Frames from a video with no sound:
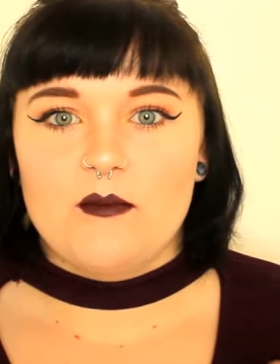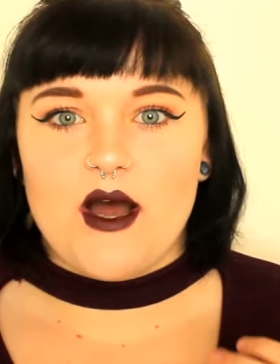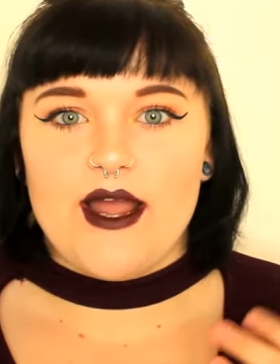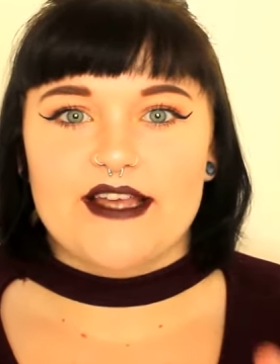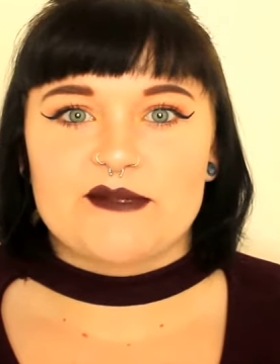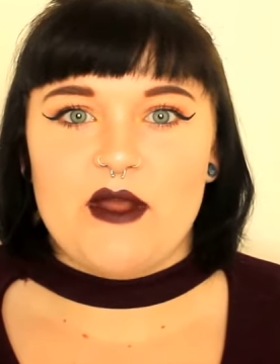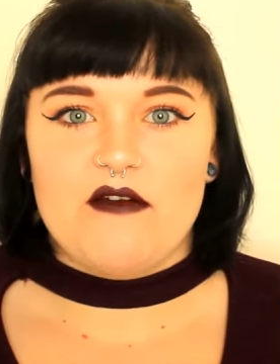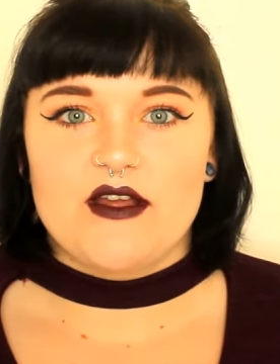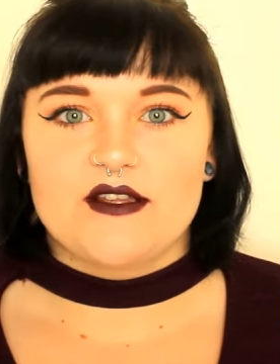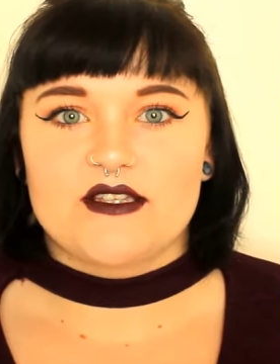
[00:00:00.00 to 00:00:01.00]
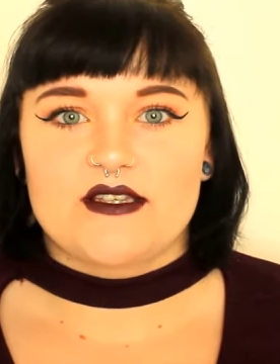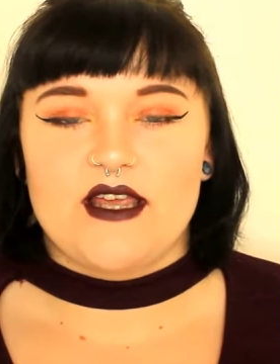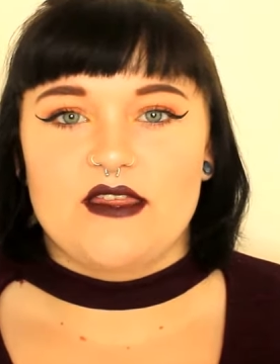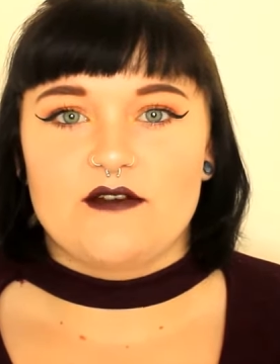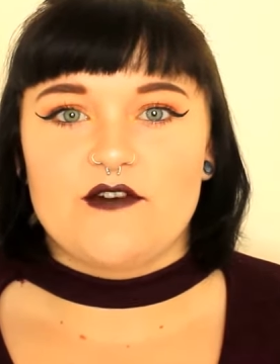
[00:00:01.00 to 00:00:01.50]
my experience
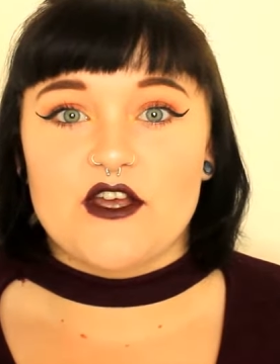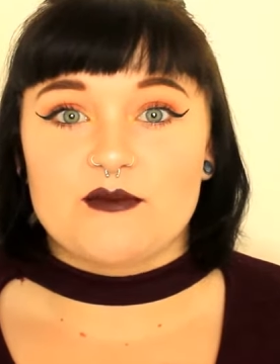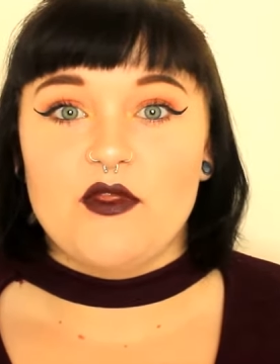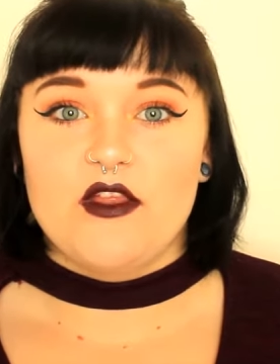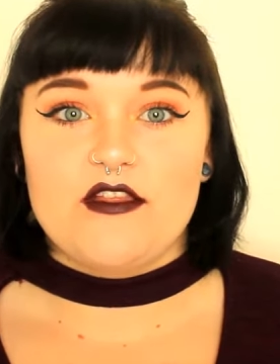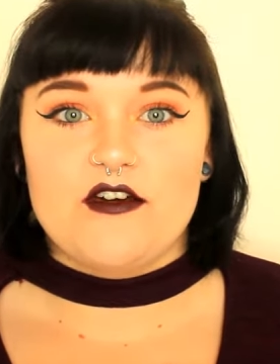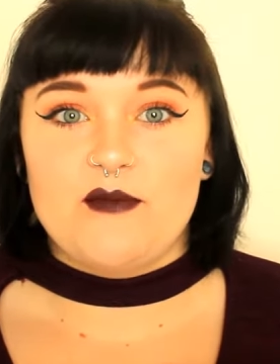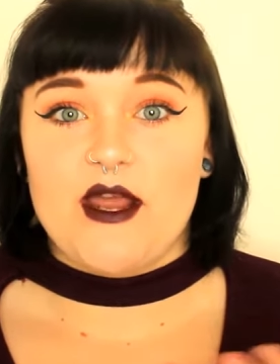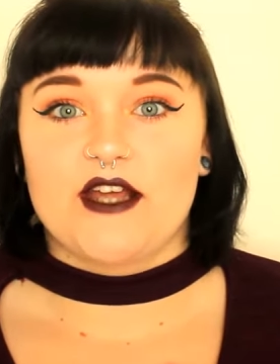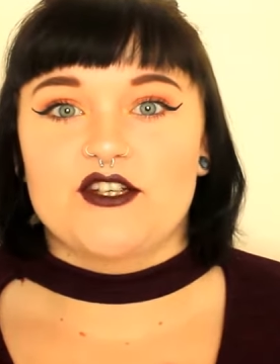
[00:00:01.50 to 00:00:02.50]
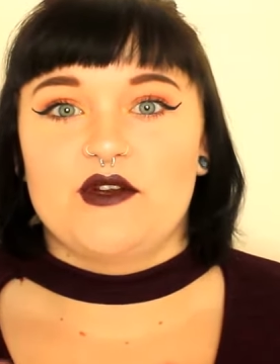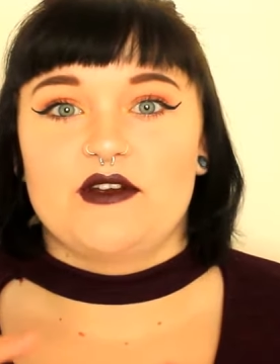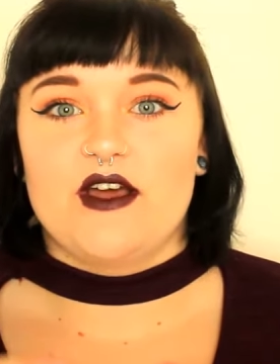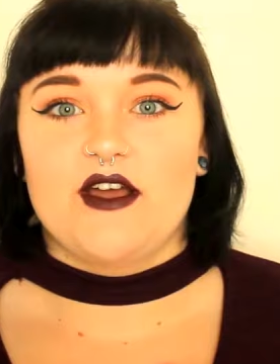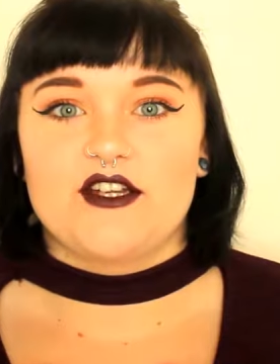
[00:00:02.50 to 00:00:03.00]
in the first month of being a
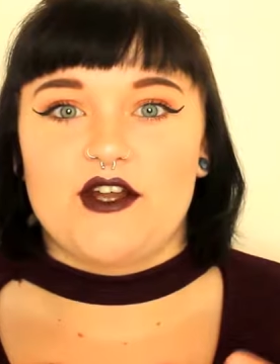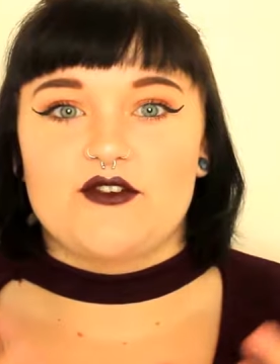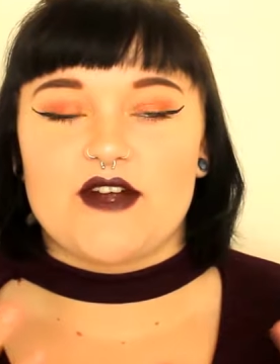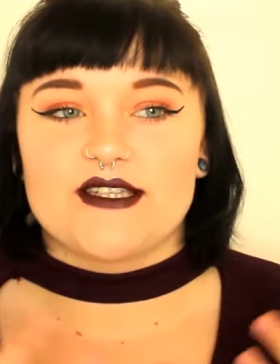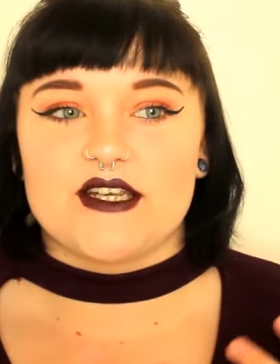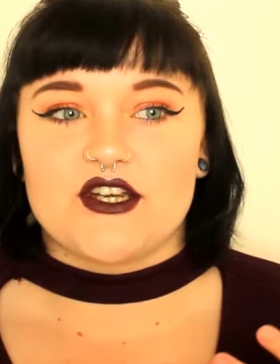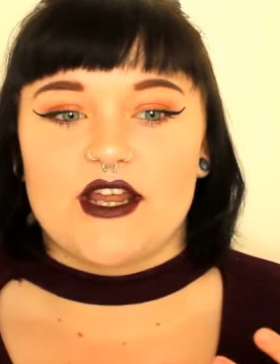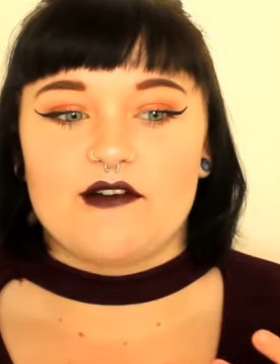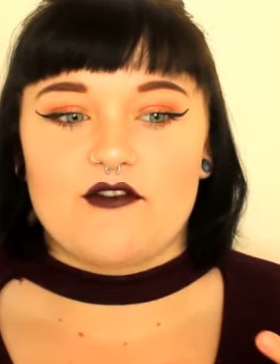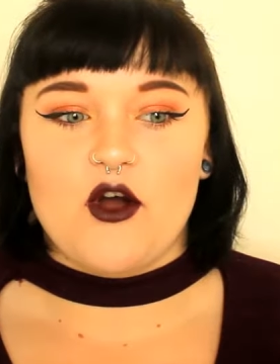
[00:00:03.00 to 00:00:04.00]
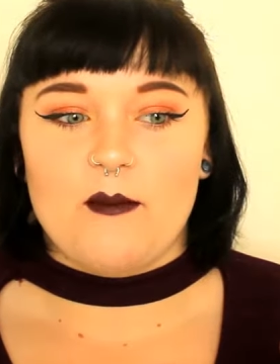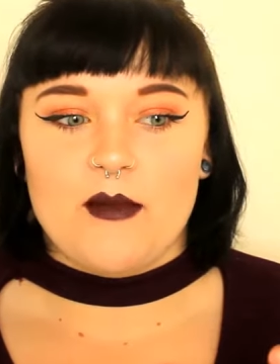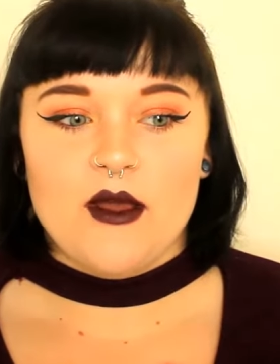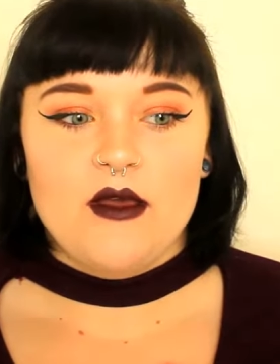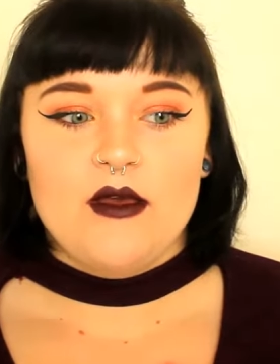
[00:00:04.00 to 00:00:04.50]
student nurse, you know, transitioning from
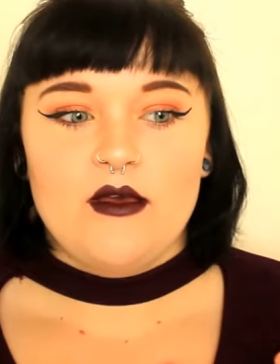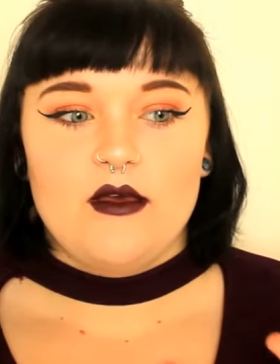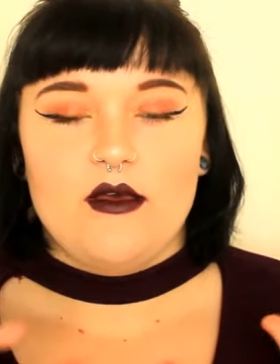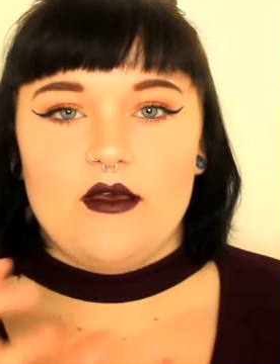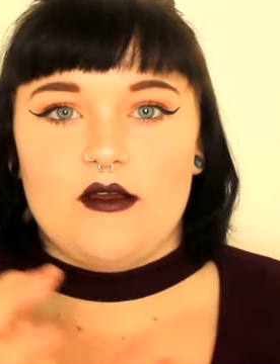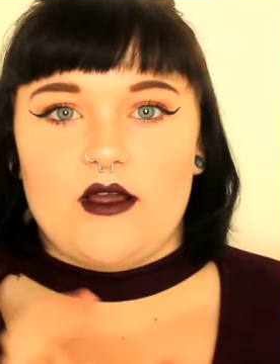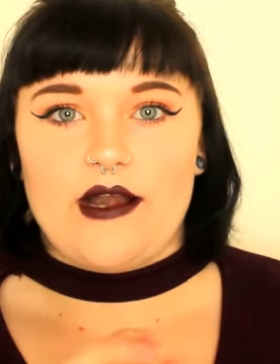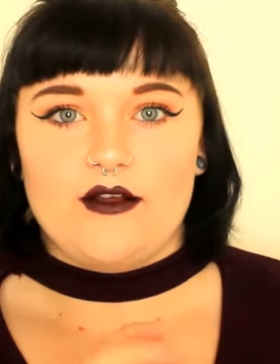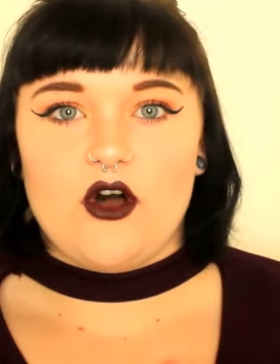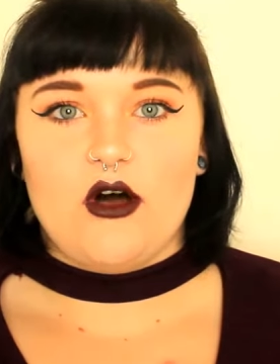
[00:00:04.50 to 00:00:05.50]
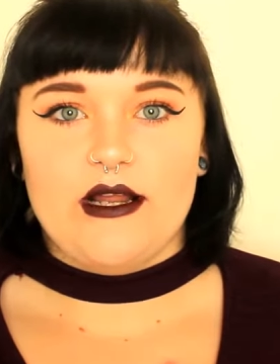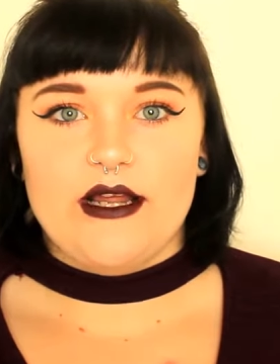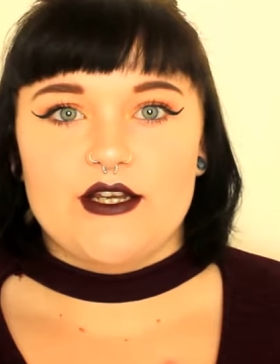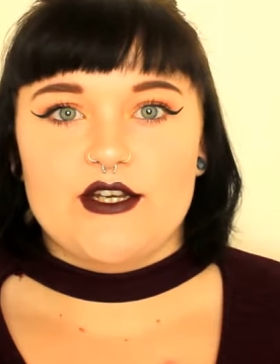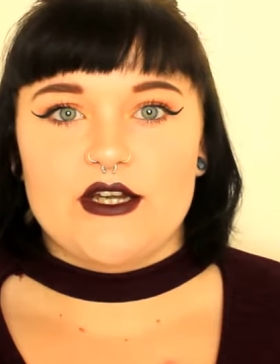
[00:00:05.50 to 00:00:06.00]
kind of
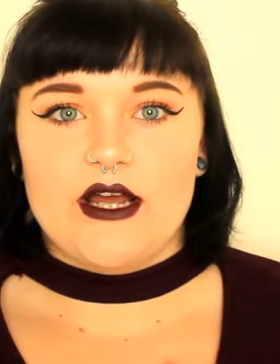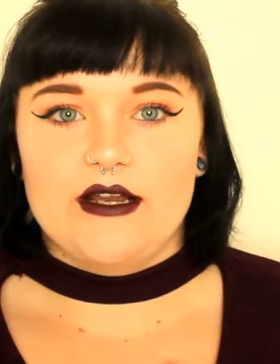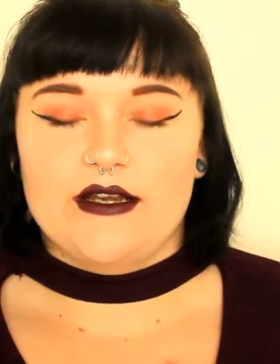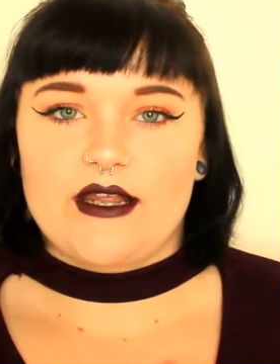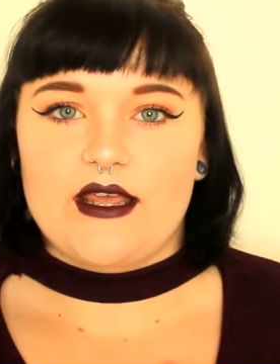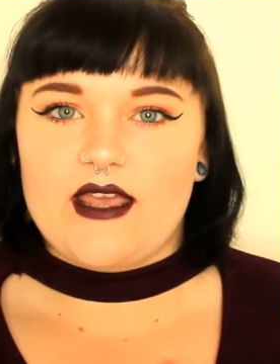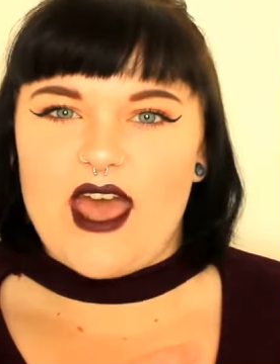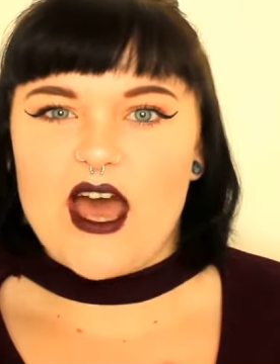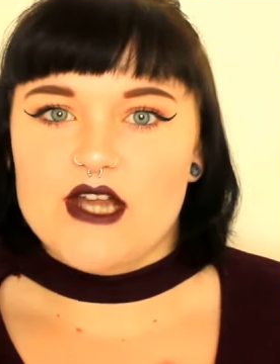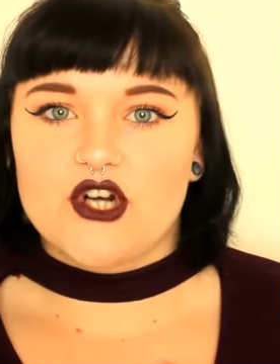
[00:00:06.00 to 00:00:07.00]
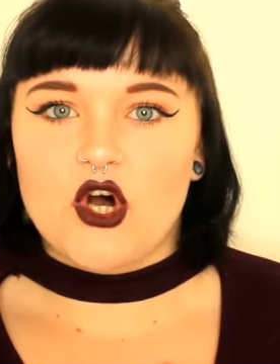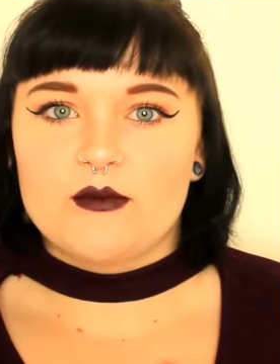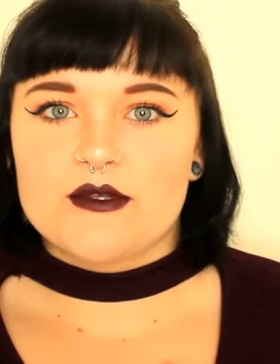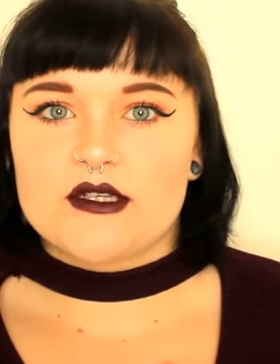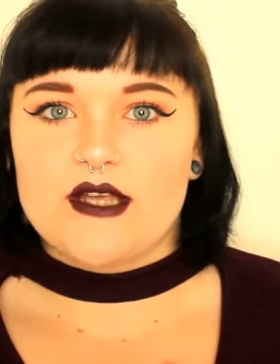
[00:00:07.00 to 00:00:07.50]
college and care
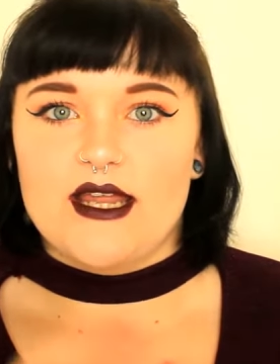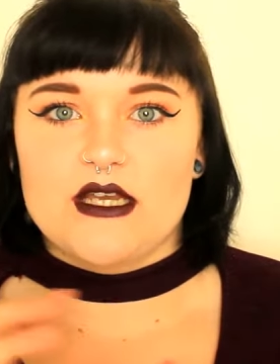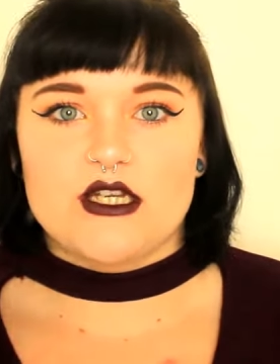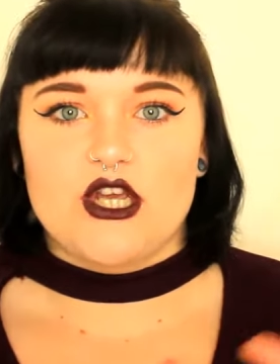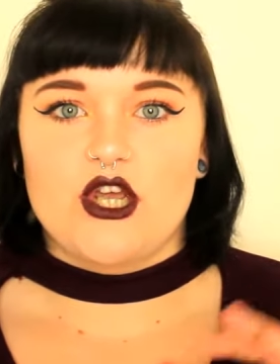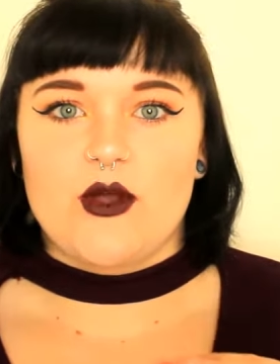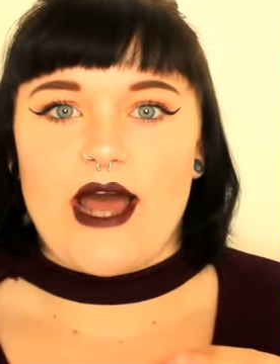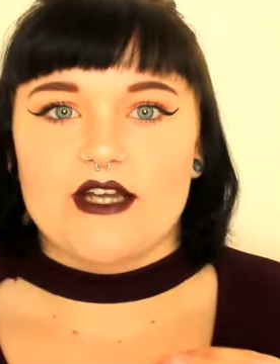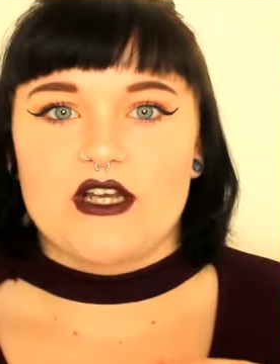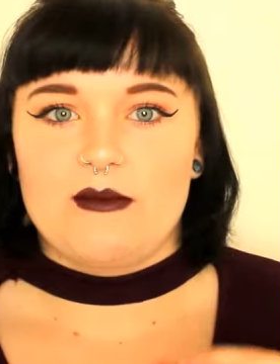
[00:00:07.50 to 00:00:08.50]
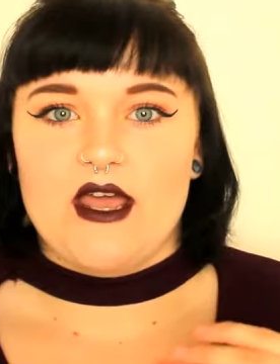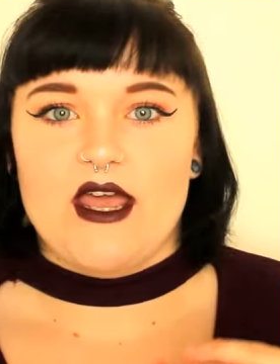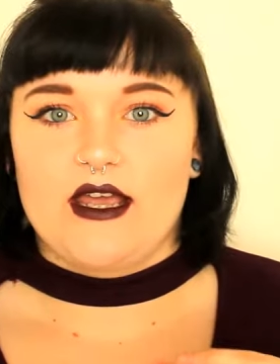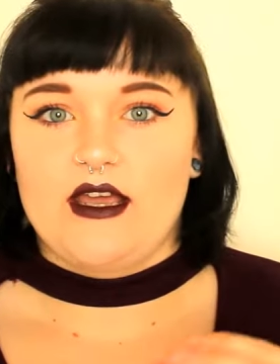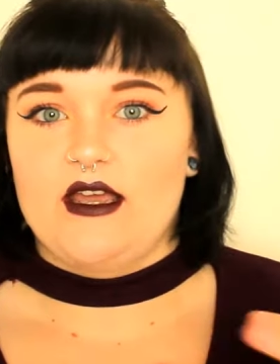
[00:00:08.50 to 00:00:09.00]
jobs into actually
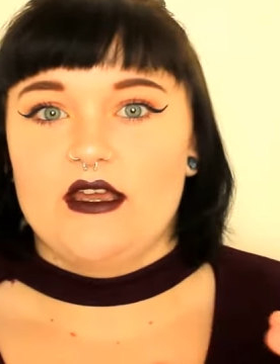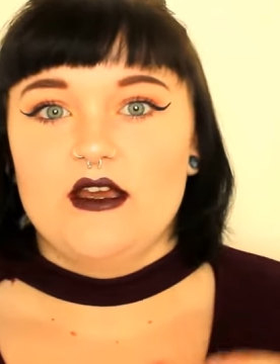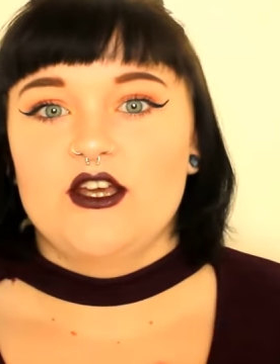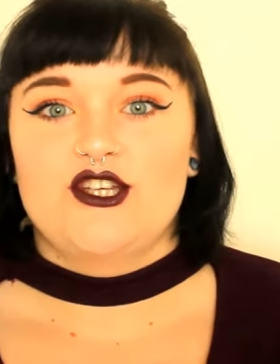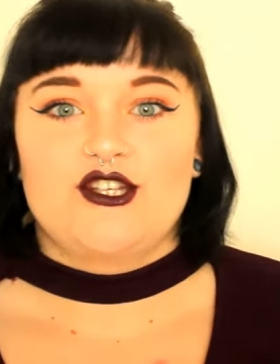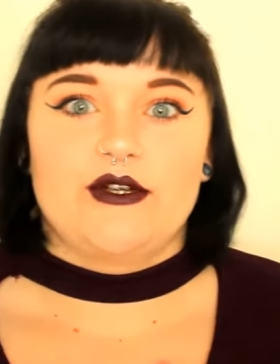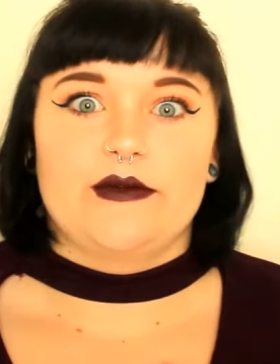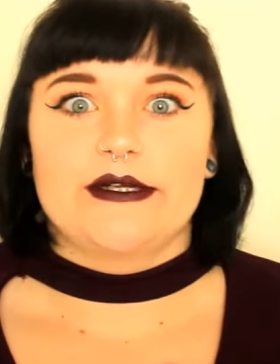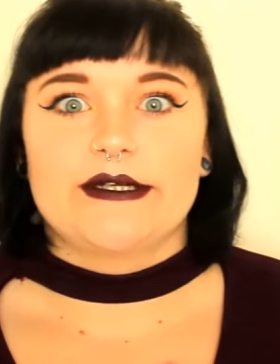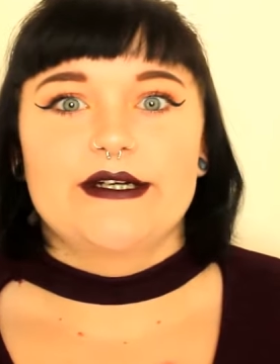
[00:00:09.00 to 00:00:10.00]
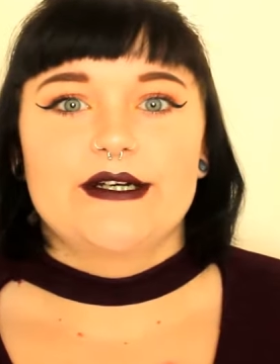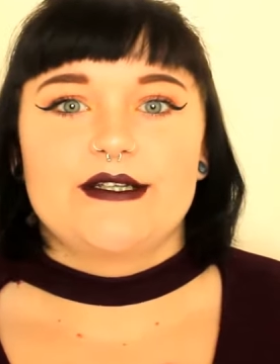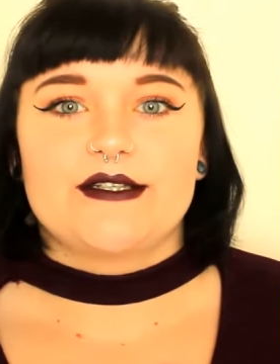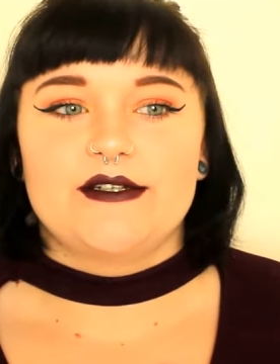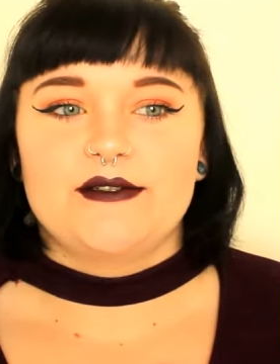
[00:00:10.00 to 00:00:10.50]
being a student
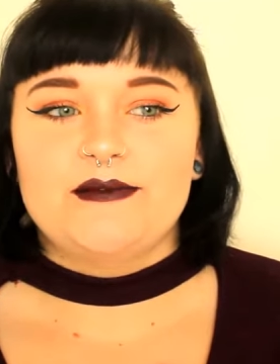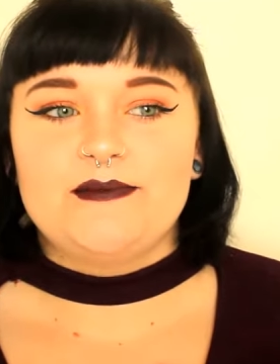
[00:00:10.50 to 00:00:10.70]
nurse.